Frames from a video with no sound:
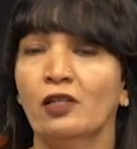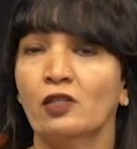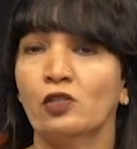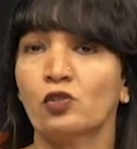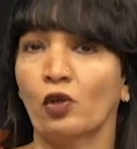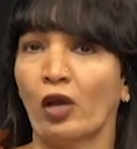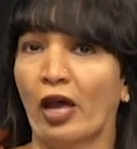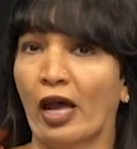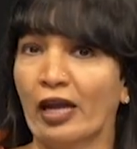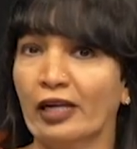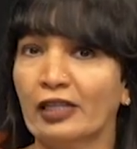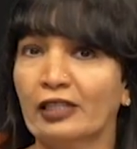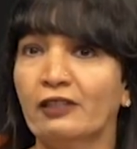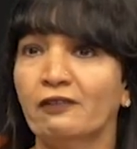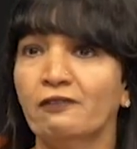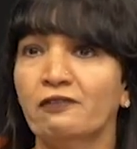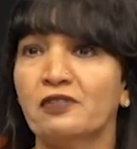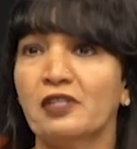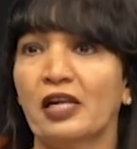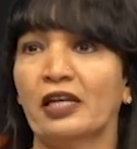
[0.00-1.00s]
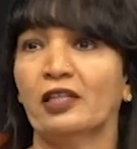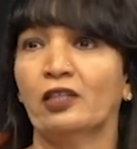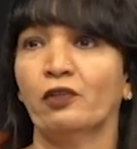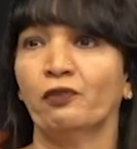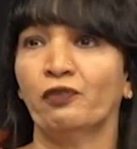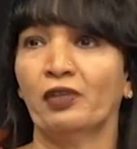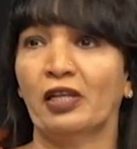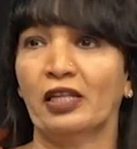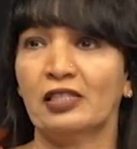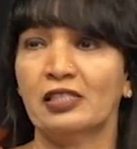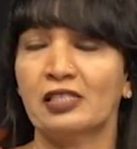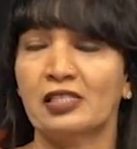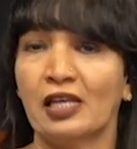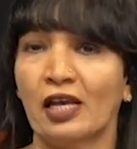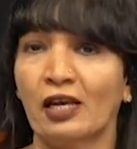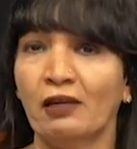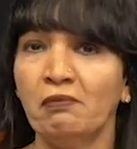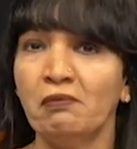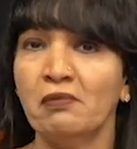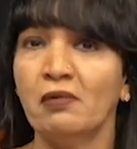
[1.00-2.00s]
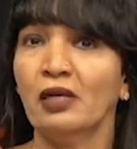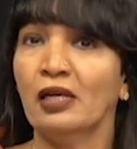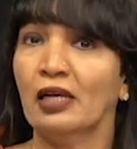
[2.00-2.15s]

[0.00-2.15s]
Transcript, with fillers: So, active site of an enzyme